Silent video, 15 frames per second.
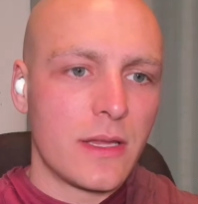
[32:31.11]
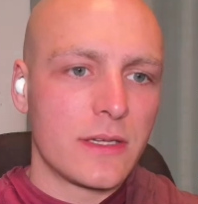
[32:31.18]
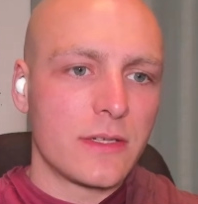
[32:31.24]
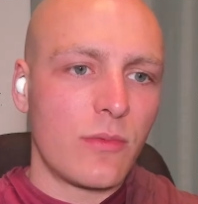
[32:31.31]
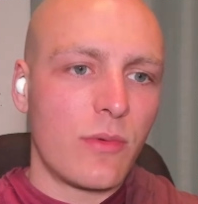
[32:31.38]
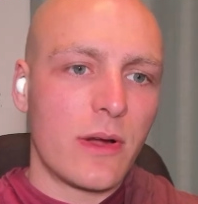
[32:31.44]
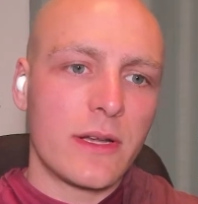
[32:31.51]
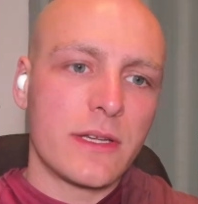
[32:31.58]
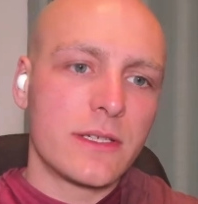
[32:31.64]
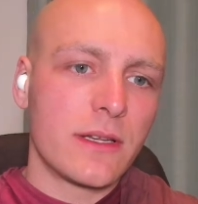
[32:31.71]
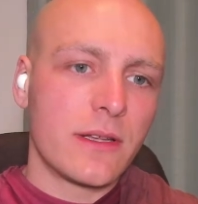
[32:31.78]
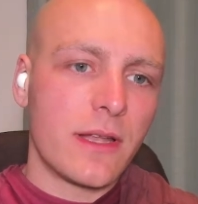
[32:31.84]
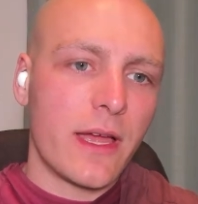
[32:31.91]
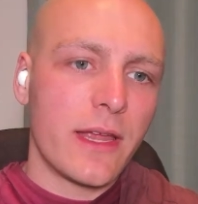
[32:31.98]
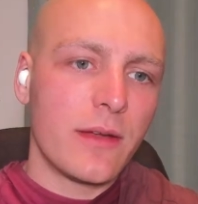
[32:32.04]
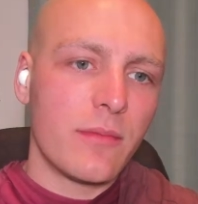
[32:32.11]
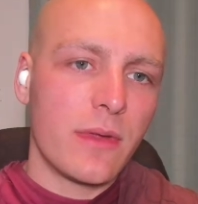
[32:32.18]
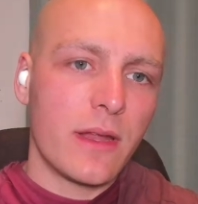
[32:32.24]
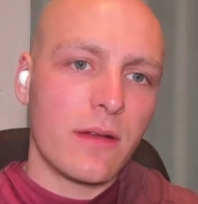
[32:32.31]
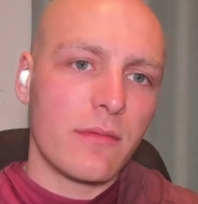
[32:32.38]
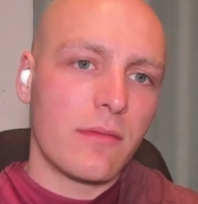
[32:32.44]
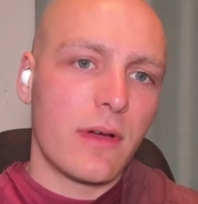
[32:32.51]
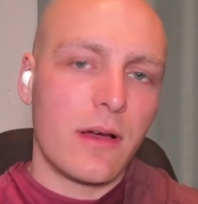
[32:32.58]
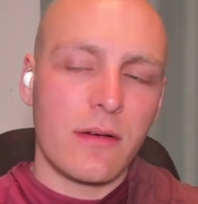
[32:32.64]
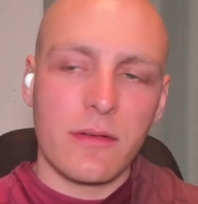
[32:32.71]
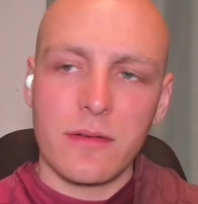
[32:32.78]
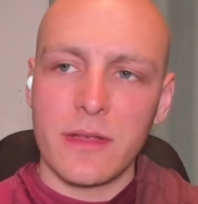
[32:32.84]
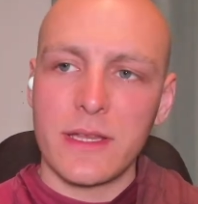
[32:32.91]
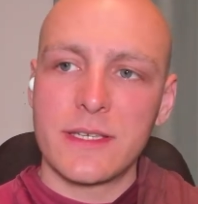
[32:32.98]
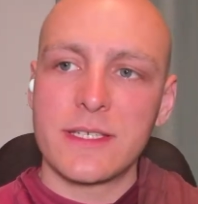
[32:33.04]
So what is enlightenment? Well,
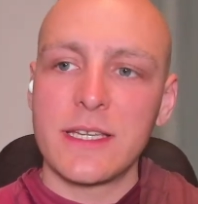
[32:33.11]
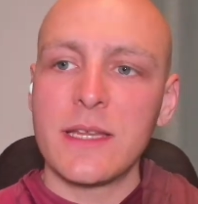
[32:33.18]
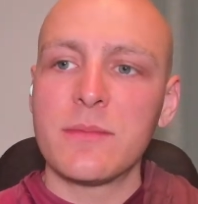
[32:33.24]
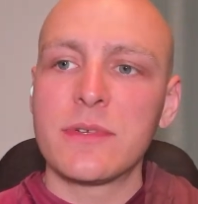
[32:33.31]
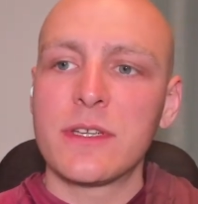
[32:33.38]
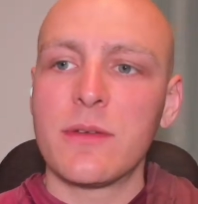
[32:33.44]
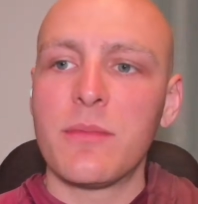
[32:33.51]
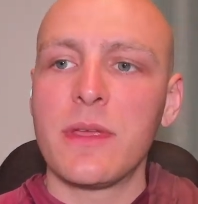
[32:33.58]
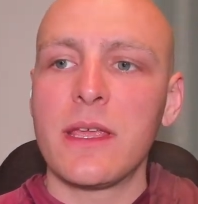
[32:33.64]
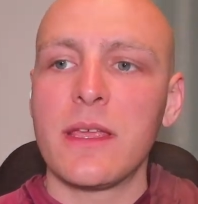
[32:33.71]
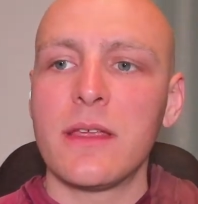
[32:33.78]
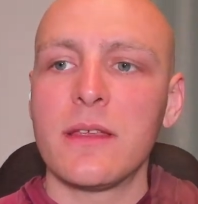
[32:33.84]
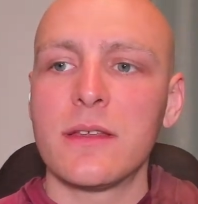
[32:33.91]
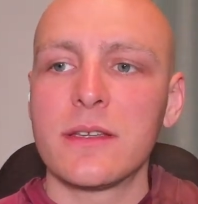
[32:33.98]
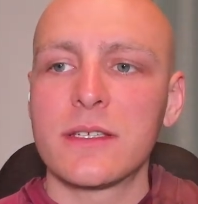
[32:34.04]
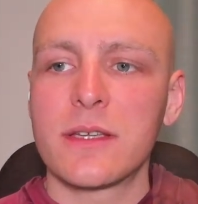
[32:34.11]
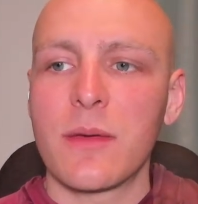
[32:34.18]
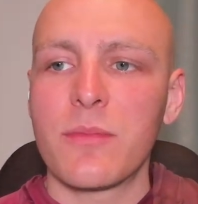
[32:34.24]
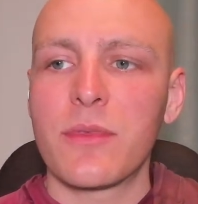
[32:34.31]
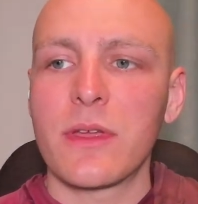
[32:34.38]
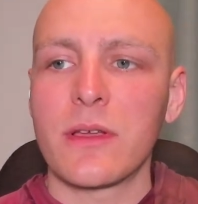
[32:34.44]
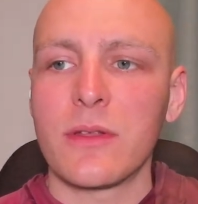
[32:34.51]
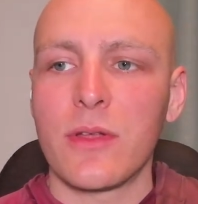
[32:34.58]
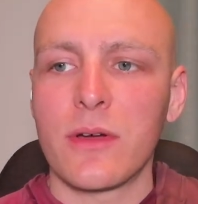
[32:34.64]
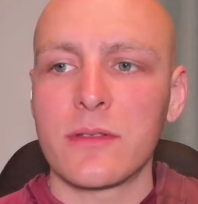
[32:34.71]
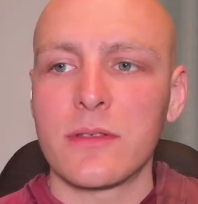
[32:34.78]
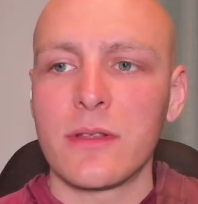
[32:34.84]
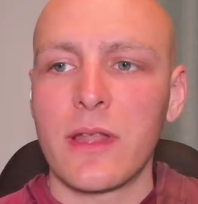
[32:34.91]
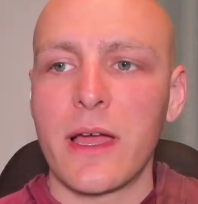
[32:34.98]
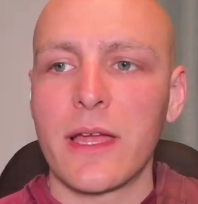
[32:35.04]
it seems to be something along
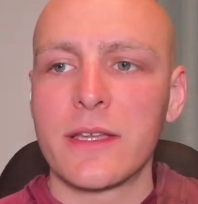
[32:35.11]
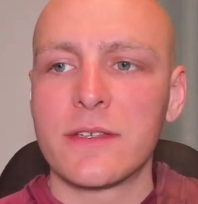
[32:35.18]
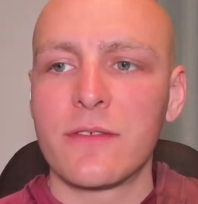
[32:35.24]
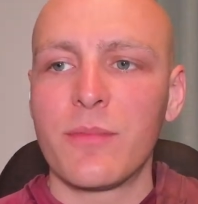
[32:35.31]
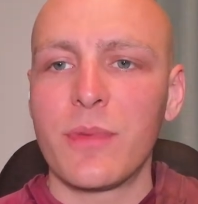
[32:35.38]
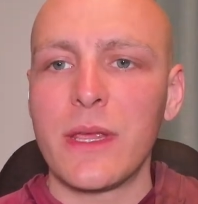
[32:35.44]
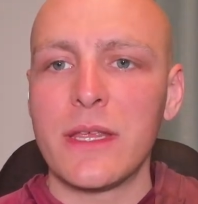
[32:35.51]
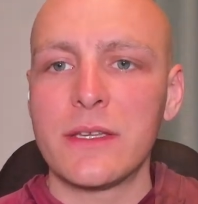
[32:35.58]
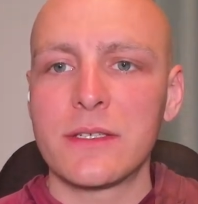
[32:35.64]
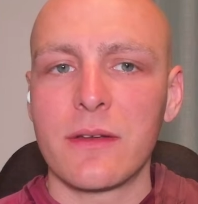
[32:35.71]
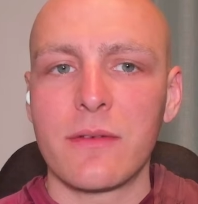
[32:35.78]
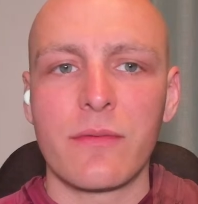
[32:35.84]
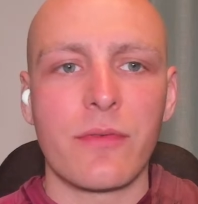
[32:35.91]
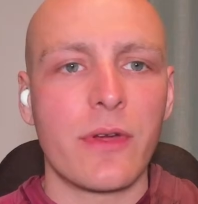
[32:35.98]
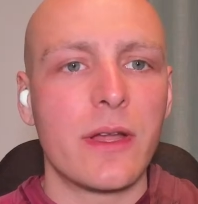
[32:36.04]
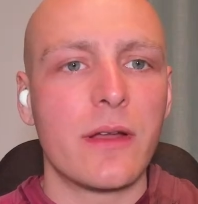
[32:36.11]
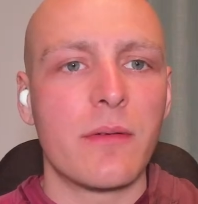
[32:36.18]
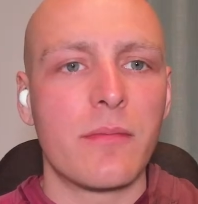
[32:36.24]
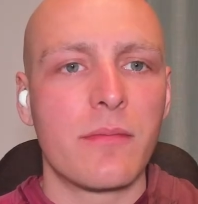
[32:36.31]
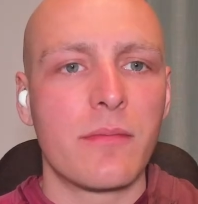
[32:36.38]
the lines of peace and freedom.